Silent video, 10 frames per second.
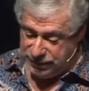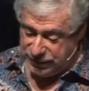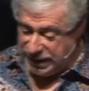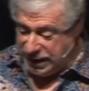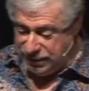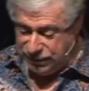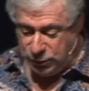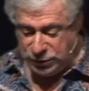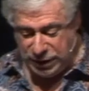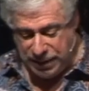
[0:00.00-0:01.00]
3 day,
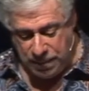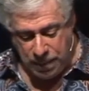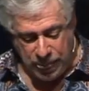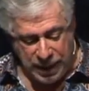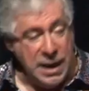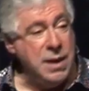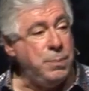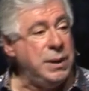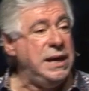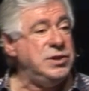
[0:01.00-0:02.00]
full time,
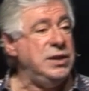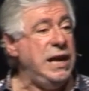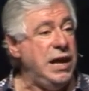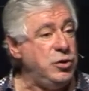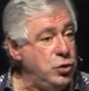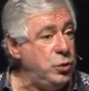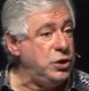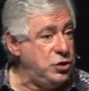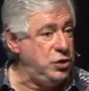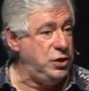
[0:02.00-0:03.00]
plus our
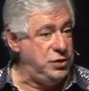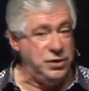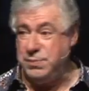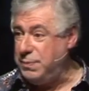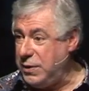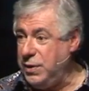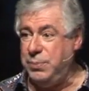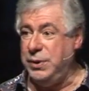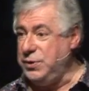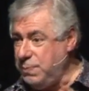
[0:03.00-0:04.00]
daughter churches, Murray
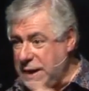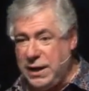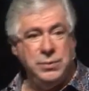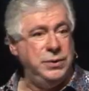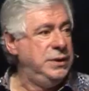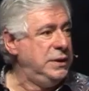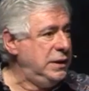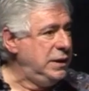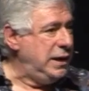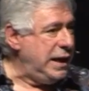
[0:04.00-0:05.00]
Bridge, Blackwood,
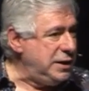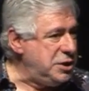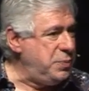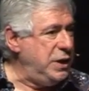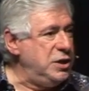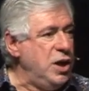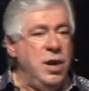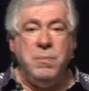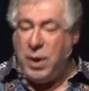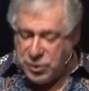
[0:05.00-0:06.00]
Alice Springs,
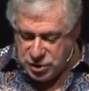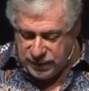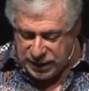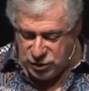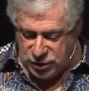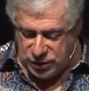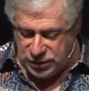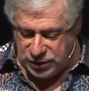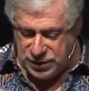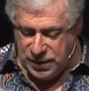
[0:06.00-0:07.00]
most of our
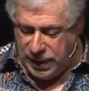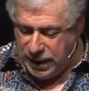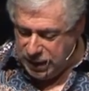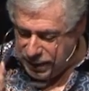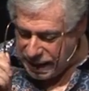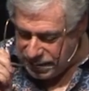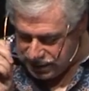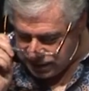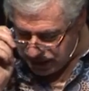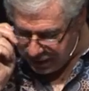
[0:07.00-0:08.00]
churches,
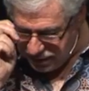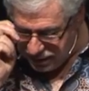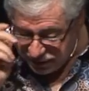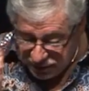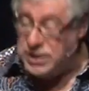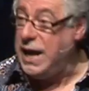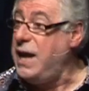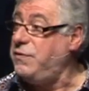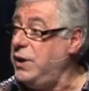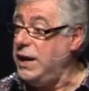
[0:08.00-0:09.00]
that the
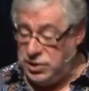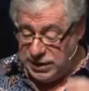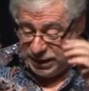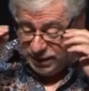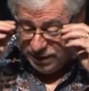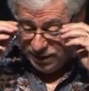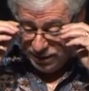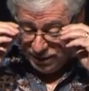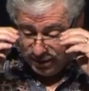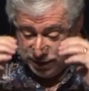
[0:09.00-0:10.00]
staff are
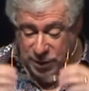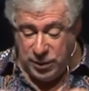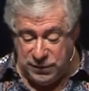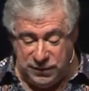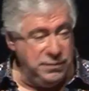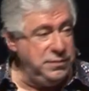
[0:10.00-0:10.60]
on